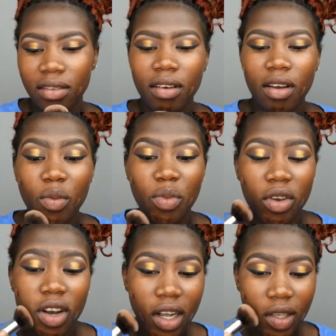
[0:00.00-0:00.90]
So I
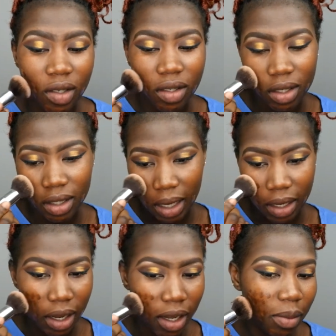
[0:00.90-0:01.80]
hope you guys
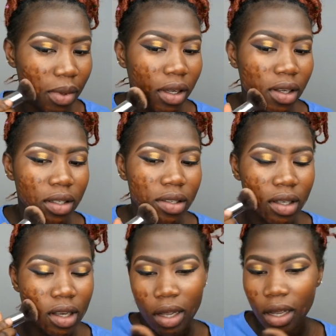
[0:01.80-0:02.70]
understand that, because